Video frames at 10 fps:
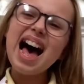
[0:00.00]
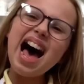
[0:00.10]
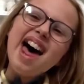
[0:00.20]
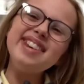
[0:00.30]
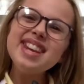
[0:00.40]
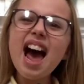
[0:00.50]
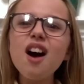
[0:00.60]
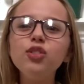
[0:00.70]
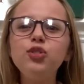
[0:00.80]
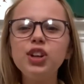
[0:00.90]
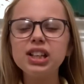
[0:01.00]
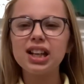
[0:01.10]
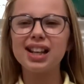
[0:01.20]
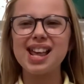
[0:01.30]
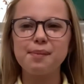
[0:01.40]
And now for the
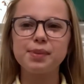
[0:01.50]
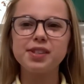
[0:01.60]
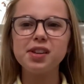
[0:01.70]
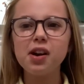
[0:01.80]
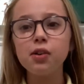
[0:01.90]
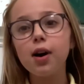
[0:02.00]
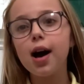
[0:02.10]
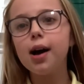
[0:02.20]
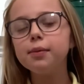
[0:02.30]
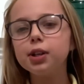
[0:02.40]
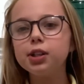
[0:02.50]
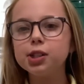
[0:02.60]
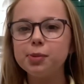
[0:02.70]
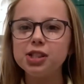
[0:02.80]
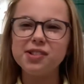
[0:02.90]
clips. So I'm going
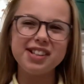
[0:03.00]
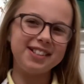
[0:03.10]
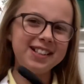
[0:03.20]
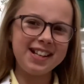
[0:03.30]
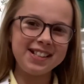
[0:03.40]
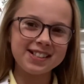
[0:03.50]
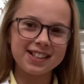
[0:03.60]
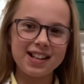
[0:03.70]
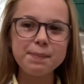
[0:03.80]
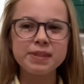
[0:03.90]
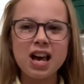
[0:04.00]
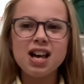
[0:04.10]
to be doing these clips,